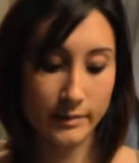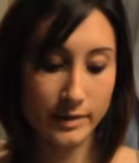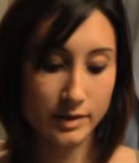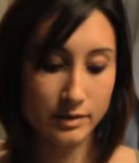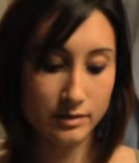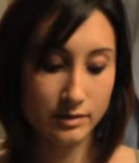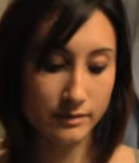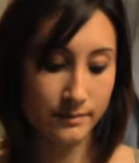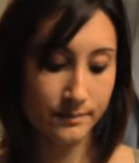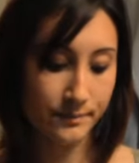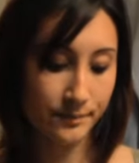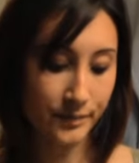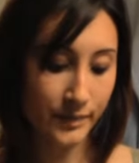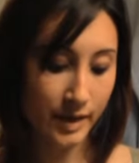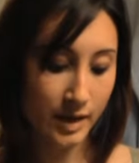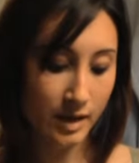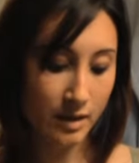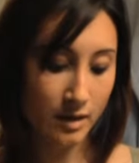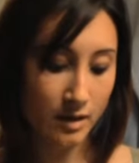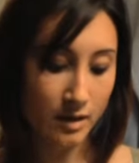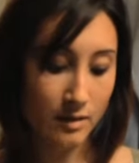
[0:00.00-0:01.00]
I'm not sure.
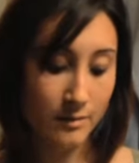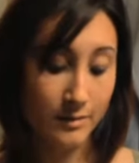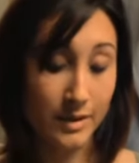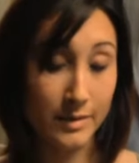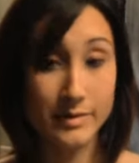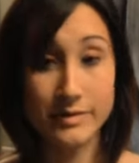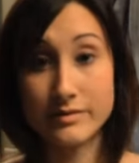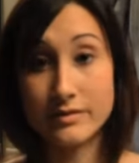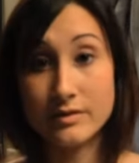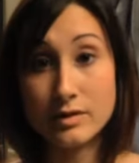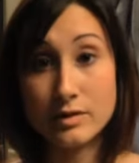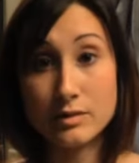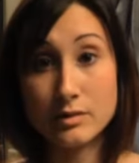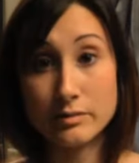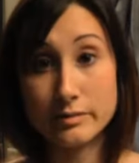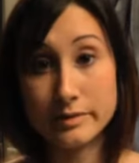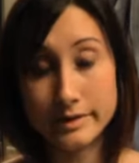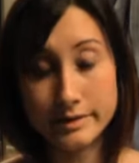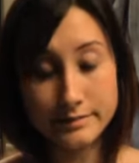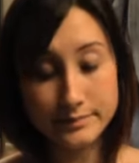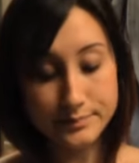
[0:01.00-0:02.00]
Maybe for
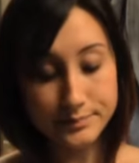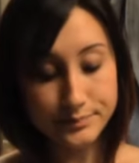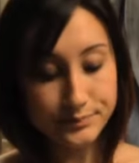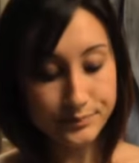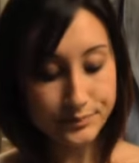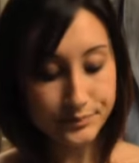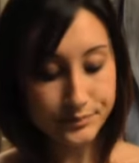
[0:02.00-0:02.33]
you it will.